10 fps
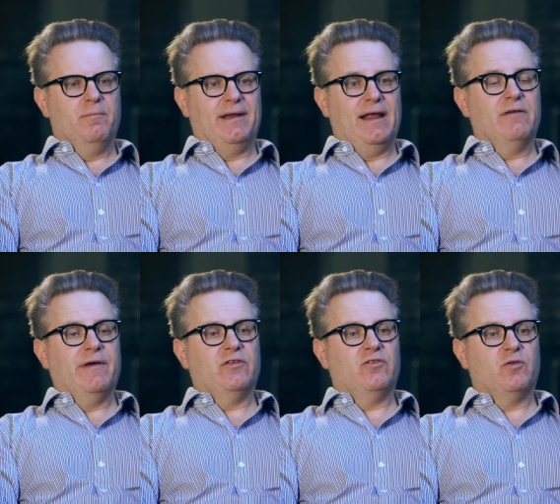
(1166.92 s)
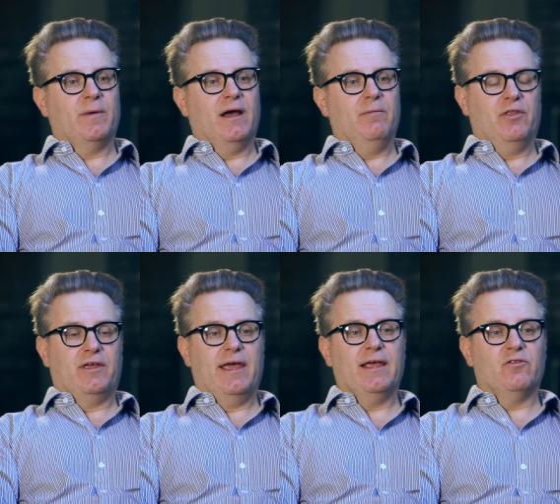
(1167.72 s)
been elevated to become
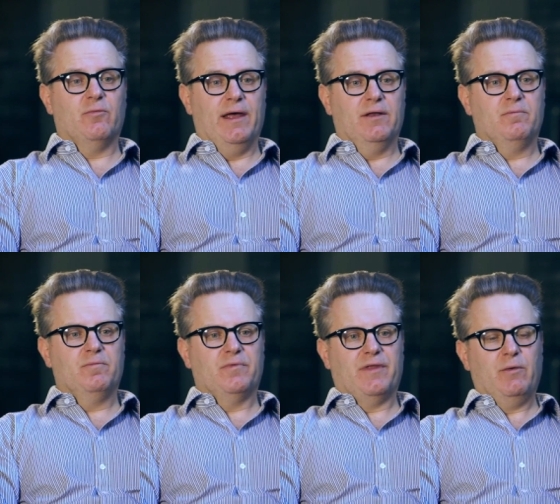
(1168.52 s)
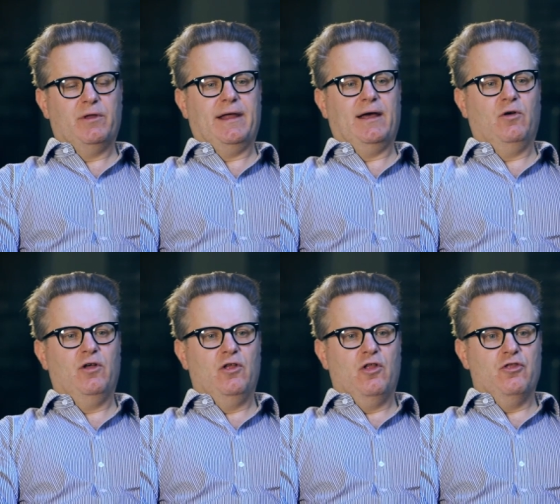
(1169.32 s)
the King's men. They were now
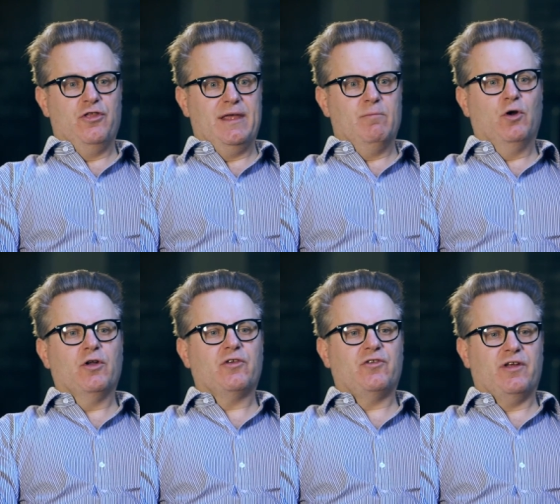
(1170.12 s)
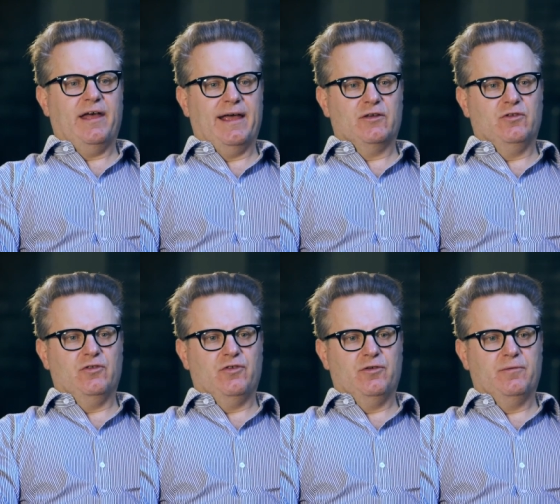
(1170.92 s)
the monarch's
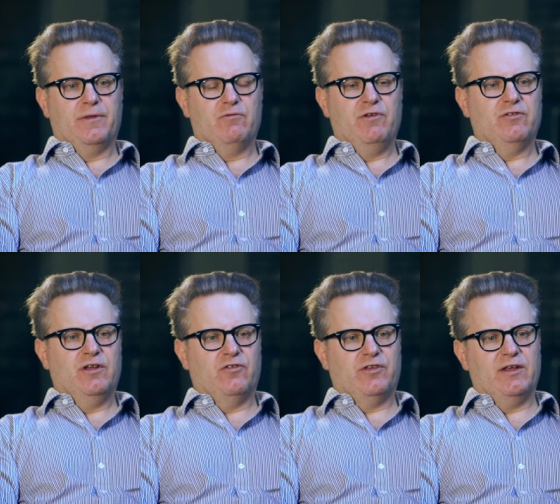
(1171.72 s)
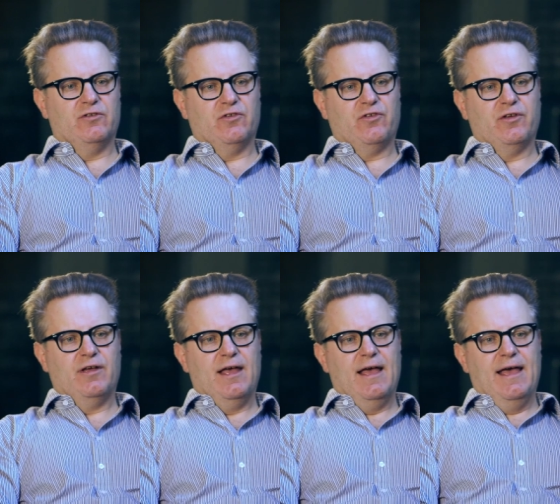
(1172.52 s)
actors. They'd risen in status.
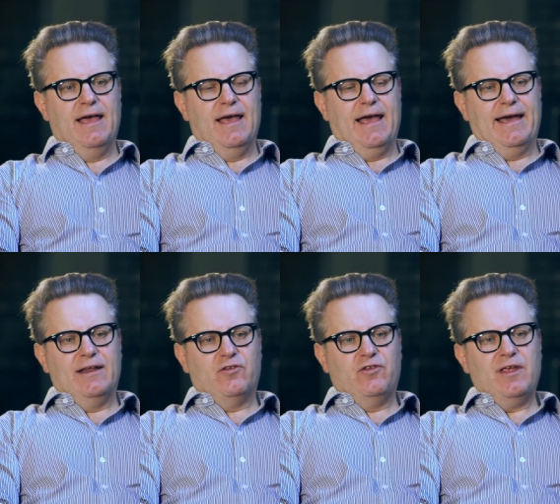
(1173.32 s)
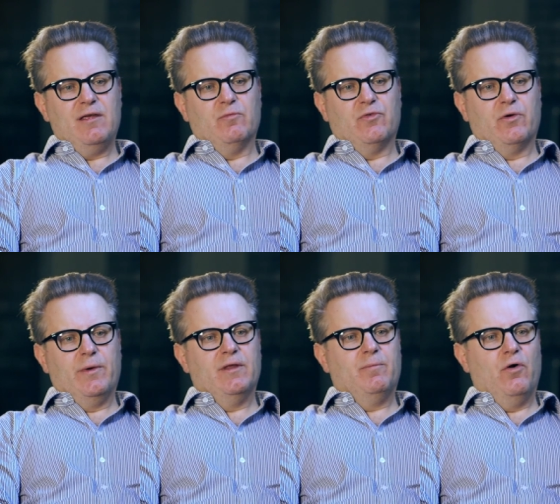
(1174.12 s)
And it seems that
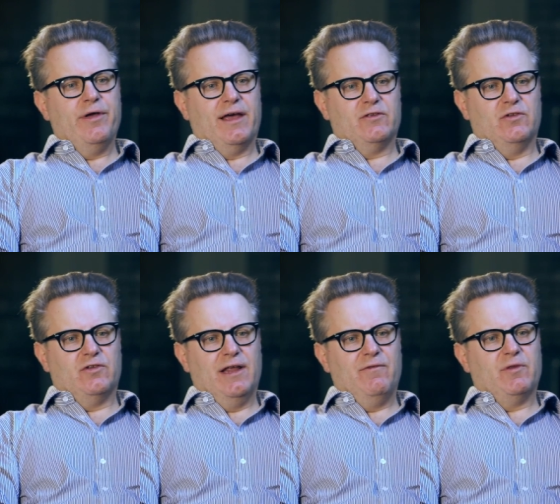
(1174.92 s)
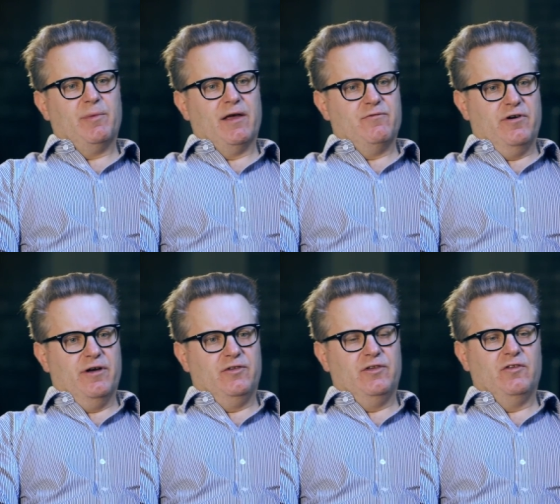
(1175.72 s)
when the boy actors left the
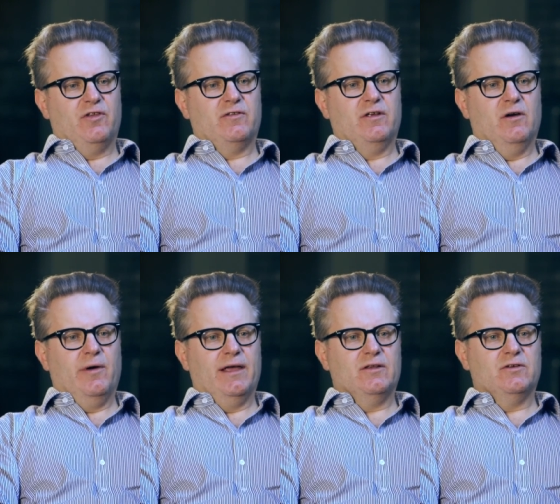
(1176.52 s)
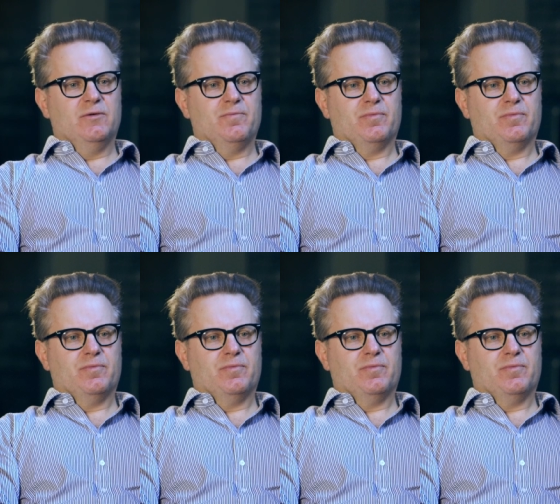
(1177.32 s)
Blackfriars in 1608,